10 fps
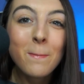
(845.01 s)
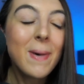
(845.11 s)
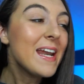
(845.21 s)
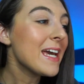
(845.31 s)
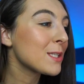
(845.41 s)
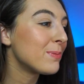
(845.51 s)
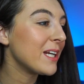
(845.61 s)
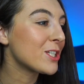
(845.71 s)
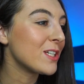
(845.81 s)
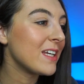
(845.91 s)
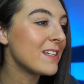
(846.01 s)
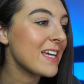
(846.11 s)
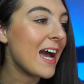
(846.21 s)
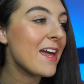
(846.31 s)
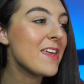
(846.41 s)
My next prediction is,
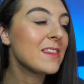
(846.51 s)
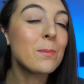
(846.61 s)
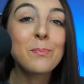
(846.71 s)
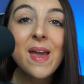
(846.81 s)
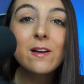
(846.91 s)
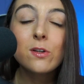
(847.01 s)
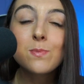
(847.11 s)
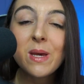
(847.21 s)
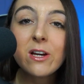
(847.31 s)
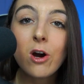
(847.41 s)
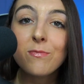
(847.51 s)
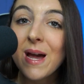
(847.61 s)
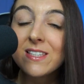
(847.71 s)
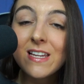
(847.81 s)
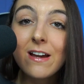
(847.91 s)
I think the Bengals pick off
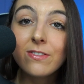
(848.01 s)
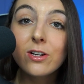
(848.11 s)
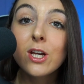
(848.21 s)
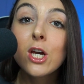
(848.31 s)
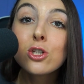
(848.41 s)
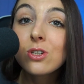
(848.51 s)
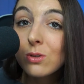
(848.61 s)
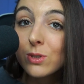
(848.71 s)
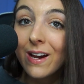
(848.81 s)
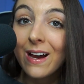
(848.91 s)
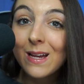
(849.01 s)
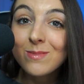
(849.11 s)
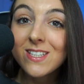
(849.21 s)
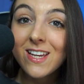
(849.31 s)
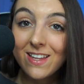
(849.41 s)
Matt Stafford 2
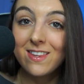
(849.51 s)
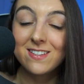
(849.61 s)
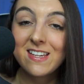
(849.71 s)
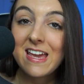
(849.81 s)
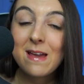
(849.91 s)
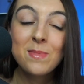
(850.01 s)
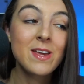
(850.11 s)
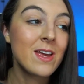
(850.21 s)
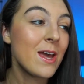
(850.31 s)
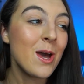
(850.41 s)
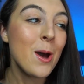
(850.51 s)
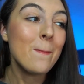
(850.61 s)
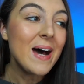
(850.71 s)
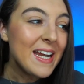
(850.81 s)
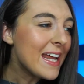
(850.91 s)
times in this game.
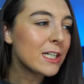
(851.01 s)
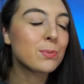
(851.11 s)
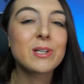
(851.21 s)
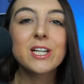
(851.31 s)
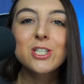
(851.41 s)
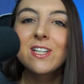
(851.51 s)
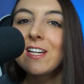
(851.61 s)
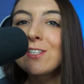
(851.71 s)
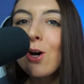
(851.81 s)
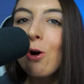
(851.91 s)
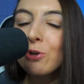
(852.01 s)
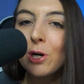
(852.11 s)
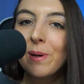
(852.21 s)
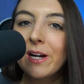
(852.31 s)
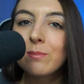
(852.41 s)
My next prediction is,
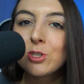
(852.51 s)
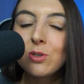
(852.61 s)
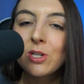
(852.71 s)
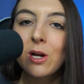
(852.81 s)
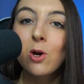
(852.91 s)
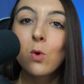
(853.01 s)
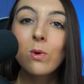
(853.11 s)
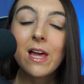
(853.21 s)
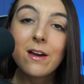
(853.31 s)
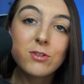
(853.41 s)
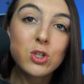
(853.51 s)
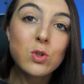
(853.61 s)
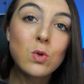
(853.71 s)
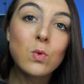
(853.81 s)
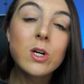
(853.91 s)
Odell Beckham Jr. will have
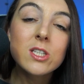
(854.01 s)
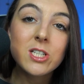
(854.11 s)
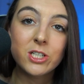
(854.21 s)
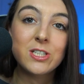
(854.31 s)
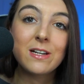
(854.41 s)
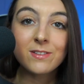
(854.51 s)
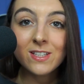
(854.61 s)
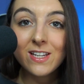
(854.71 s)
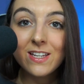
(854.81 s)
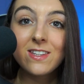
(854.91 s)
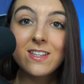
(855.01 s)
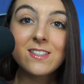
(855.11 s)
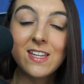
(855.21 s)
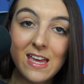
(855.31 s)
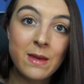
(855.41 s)
2 touchdowns in
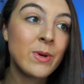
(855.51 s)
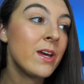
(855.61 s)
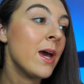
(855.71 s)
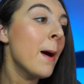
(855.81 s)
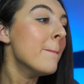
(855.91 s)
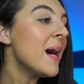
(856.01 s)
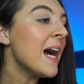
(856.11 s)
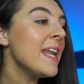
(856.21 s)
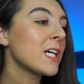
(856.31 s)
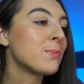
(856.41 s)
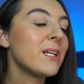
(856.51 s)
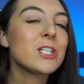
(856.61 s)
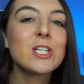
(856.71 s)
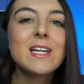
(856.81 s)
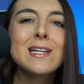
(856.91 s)
this game. My next
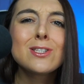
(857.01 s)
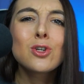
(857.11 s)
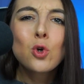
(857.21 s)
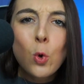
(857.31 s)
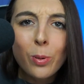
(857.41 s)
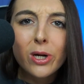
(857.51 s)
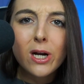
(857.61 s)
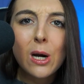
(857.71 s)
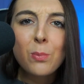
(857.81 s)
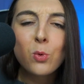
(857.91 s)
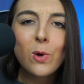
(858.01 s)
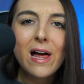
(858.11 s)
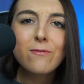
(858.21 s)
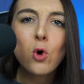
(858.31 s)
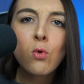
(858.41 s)
prediction is, Cooper Kupp will
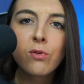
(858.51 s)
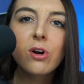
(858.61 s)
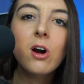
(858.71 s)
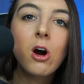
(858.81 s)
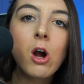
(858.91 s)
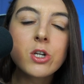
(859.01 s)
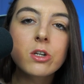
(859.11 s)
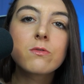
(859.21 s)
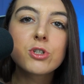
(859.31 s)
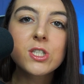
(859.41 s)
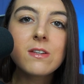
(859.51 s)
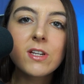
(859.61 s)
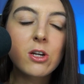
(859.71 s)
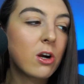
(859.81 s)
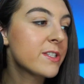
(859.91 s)
have over 100
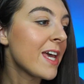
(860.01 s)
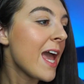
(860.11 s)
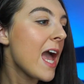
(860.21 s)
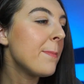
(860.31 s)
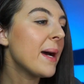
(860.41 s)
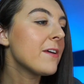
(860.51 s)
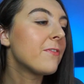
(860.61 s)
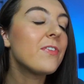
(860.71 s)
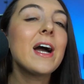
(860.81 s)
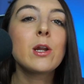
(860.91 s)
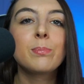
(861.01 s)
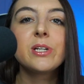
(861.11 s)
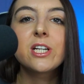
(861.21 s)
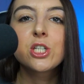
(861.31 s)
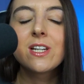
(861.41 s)
receiving yards. And my final
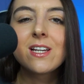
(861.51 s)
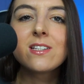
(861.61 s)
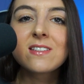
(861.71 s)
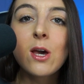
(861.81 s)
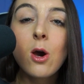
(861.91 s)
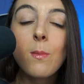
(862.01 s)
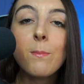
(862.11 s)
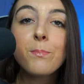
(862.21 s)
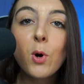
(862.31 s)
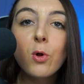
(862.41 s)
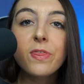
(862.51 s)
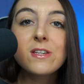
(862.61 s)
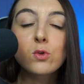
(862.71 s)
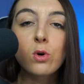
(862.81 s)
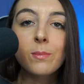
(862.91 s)
prediction is, both
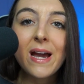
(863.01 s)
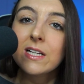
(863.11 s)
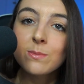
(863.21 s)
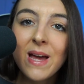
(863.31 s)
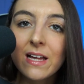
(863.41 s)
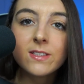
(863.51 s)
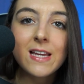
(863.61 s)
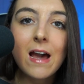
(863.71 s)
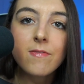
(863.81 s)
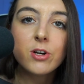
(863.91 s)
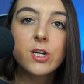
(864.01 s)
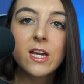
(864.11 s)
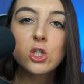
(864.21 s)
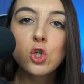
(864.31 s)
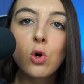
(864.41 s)
these quarterbacks, Matt Stafford
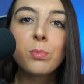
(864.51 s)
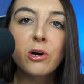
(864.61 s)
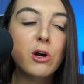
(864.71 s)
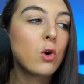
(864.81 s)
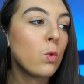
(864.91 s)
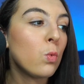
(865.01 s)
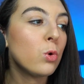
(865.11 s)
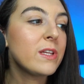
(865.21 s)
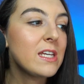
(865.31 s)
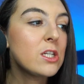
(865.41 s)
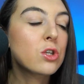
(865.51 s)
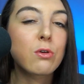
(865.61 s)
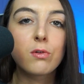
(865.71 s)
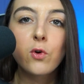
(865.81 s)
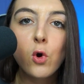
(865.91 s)
and Joe Burrow, will each
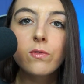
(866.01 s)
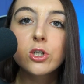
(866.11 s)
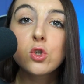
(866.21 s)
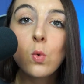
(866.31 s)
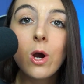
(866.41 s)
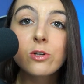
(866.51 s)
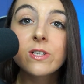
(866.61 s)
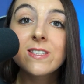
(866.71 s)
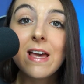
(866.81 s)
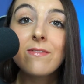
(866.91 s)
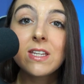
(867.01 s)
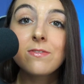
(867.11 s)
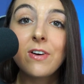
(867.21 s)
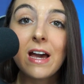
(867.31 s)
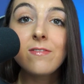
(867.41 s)
throw for over
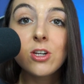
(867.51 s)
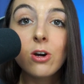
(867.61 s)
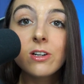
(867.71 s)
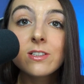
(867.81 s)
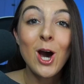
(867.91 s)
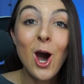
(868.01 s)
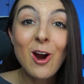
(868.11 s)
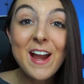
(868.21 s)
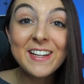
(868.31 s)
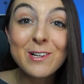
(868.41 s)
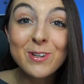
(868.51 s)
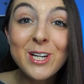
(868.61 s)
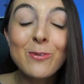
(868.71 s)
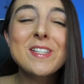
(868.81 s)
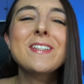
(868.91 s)
275 yards. All right, here we
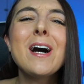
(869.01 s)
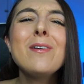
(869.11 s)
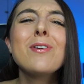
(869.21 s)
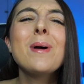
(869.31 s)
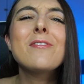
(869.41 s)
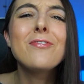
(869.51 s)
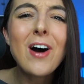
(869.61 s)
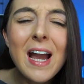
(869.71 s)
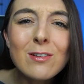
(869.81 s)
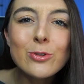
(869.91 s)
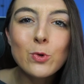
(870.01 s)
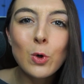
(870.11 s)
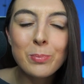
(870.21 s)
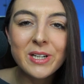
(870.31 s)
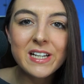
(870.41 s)
go. It's time for my final
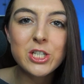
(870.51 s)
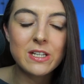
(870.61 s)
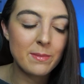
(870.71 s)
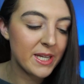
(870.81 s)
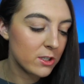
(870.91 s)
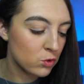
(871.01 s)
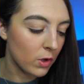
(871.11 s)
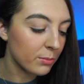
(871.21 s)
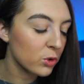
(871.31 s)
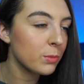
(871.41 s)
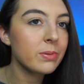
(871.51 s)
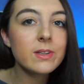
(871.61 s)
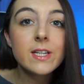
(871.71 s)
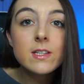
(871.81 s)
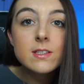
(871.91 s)
score prediction. Let me get a drum roll,
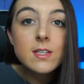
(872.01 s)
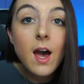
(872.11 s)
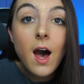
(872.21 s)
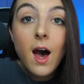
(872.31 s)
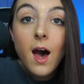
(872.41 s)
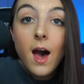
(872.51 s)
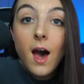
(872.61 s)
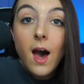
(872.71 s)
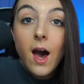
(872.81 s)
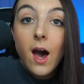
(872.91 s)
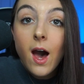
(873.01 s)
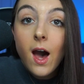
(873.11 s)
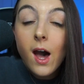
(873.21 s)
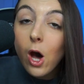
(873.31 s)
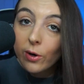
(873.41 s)
please.
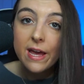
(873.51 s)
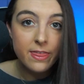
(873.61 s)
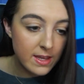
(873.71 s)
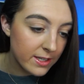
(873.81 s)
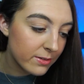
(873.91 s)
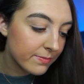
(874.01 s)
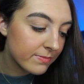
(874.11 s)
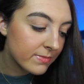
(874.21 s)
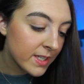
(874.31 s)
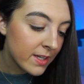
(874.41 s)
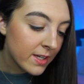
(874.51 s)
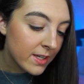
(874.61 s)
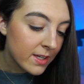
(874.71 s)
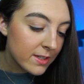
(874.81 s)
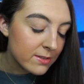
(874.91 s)
Okay, thank you.
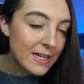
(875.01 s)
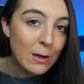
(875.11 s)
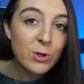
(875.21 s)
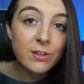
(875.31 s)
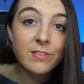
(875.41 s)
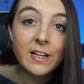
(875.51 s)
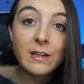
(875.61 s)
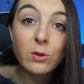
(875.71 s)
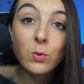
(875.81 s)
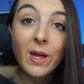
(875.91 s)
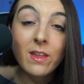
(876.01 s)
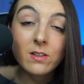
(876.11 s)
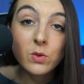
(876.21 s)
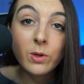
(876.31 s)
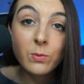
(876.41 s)
So now we're going to find out who I think
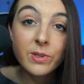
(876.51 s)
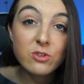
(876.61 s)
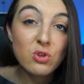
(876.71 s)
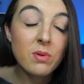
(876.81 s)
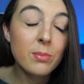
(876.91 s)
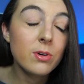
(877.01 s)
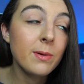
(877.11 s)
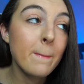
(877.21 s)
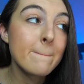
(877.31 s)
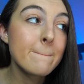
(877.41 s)
is going to win the Super Bowl.